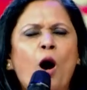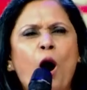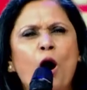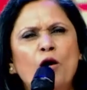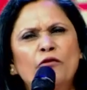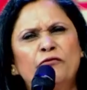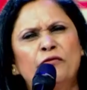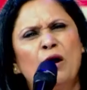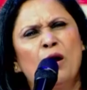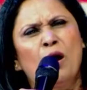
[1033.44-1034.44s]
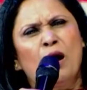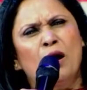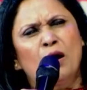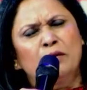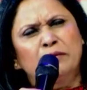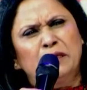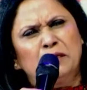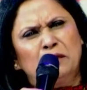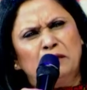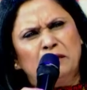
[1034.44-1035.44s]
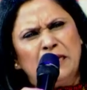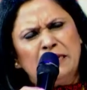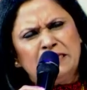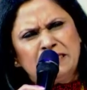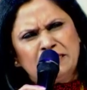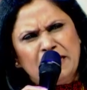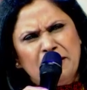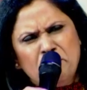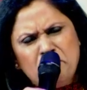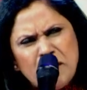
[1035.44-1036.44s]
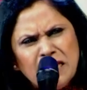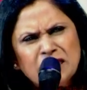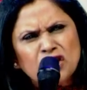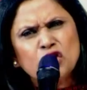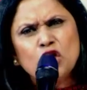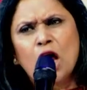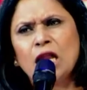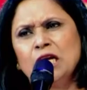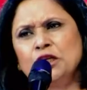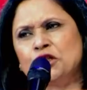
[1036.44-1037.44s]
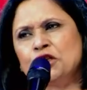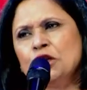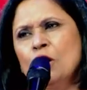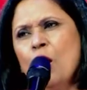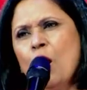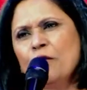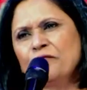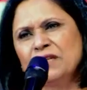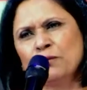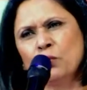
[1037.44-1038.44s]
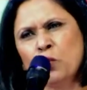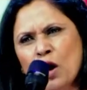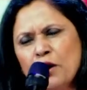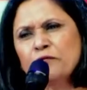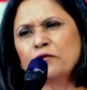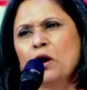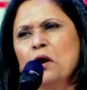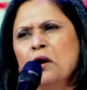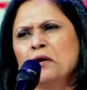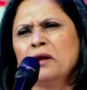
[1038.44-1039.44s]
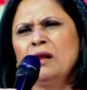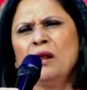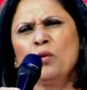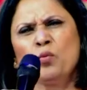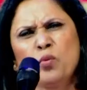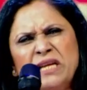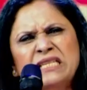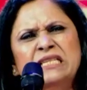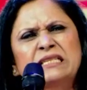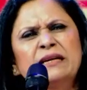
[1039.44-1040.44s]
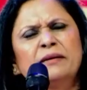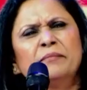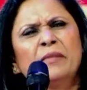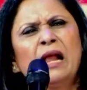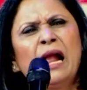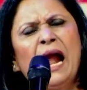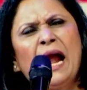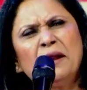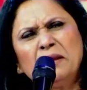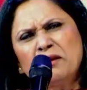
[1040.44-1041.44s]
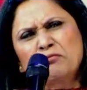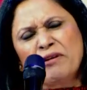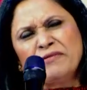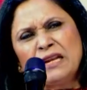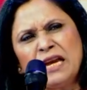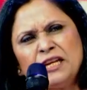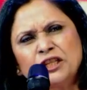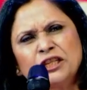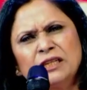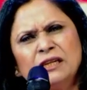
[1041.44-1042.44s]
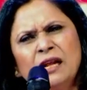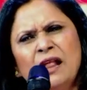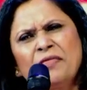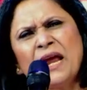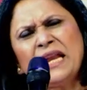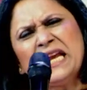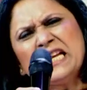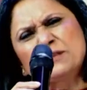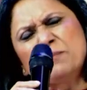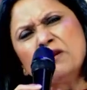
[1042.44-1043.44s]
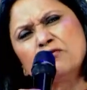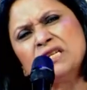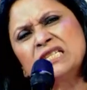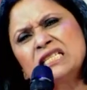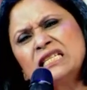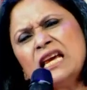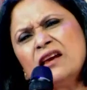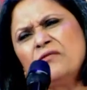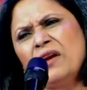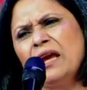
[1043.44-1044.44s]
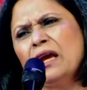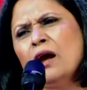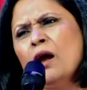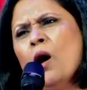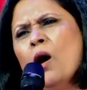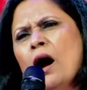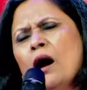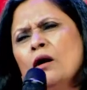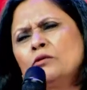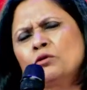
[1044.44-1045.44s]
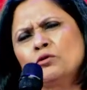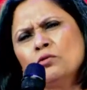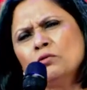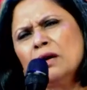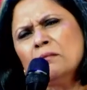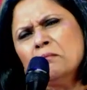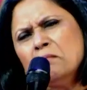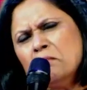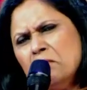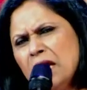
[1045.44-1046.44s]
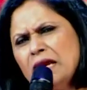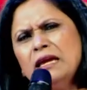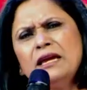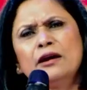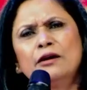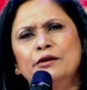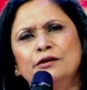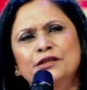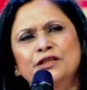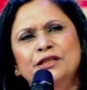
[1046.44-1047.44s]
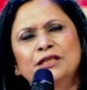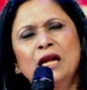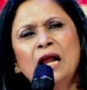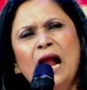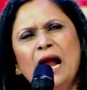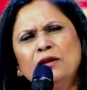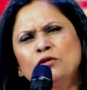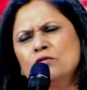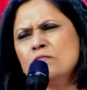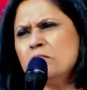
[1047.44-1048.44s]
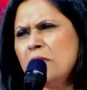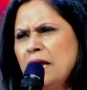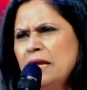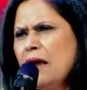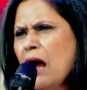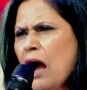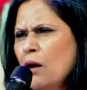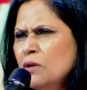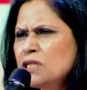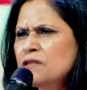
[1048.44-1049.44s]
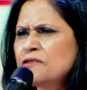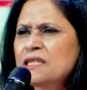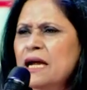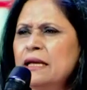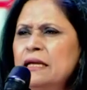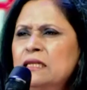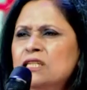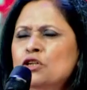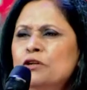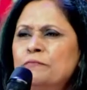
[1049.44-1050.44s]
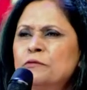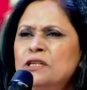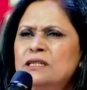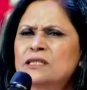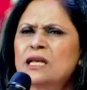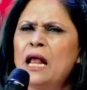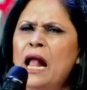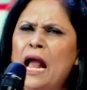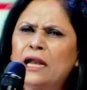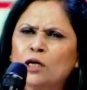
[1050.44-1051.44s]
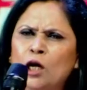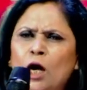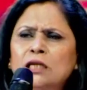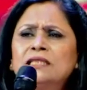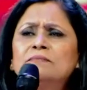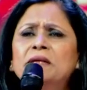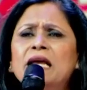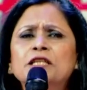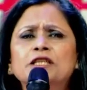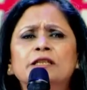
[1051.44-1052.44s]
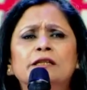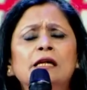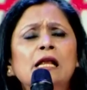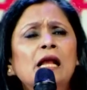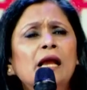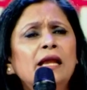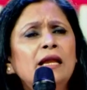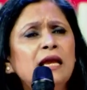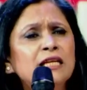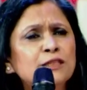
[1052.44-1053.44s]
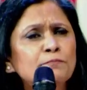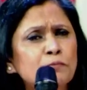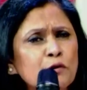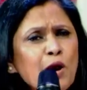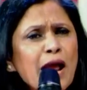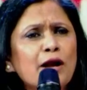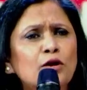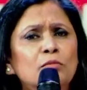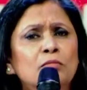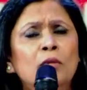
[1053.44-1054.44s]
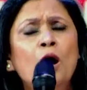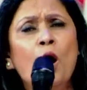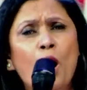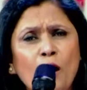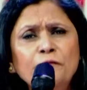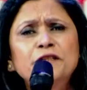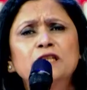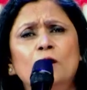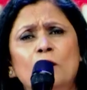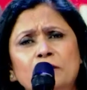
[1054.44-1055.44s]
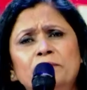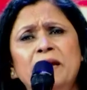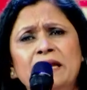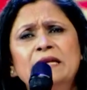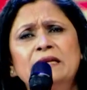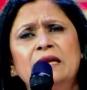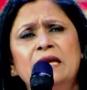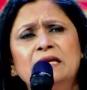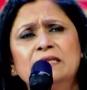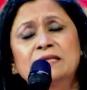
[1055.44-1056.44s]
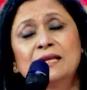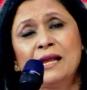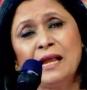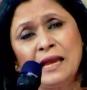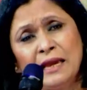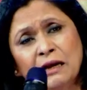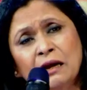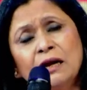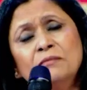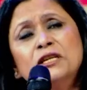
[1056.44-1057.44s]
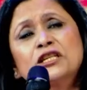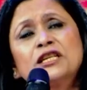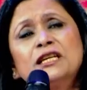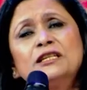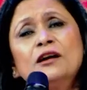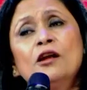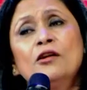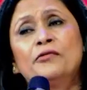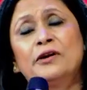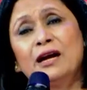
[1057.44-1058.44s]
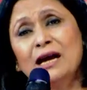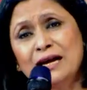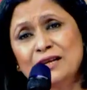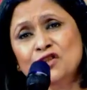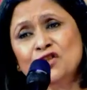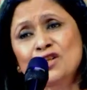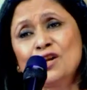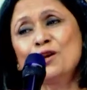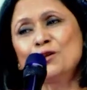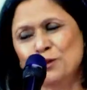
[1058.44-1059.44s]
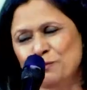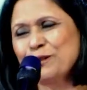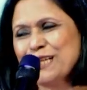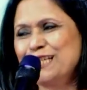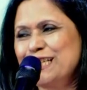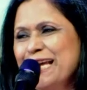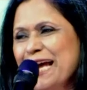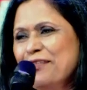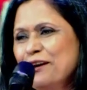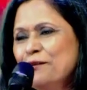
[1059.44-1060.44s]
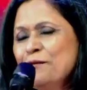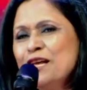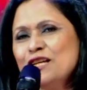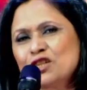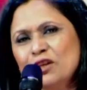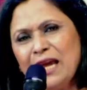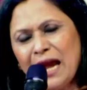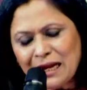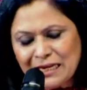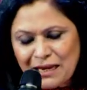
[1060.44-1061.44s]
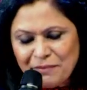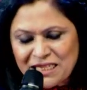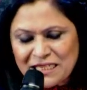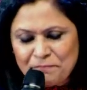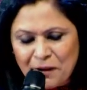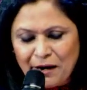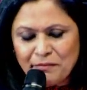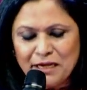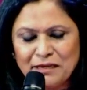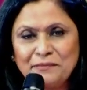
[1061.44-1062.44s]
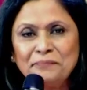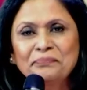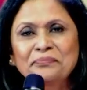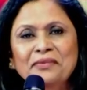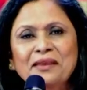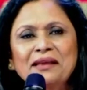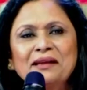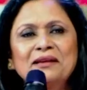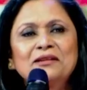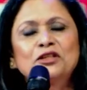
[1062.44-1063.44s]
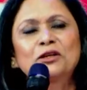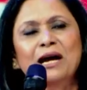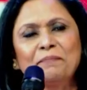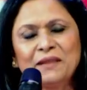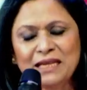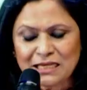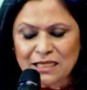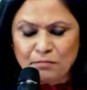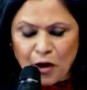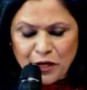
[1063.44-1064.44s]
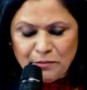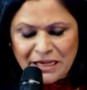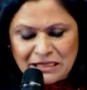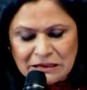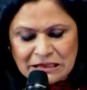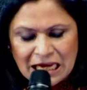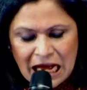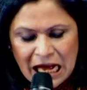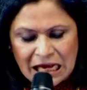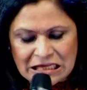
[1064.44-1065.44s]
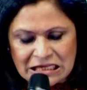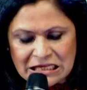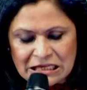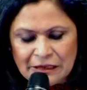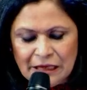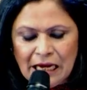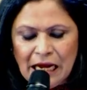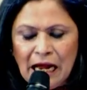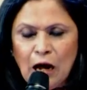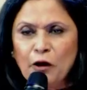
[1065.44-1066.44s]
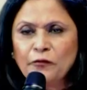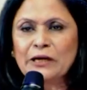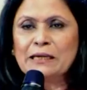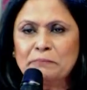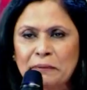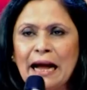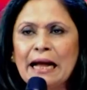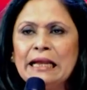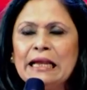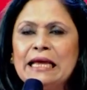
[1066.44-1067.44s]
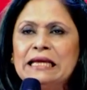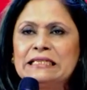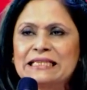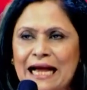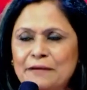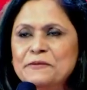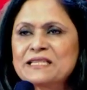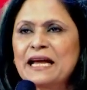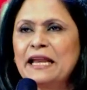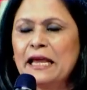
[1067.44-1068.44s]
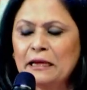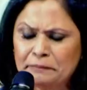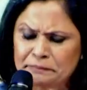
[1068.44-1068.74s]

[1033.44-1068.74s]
of uh, the in, immense knowledge of the Word of God, wisdom, and the revelation that he's been receiving uh, through the many years and through many hours of studying the scriptures and contemplation in his prayer room, often on bended knees, he commissioned for us to put it together. So the academics department took up this monumental task of compiling, typesetting,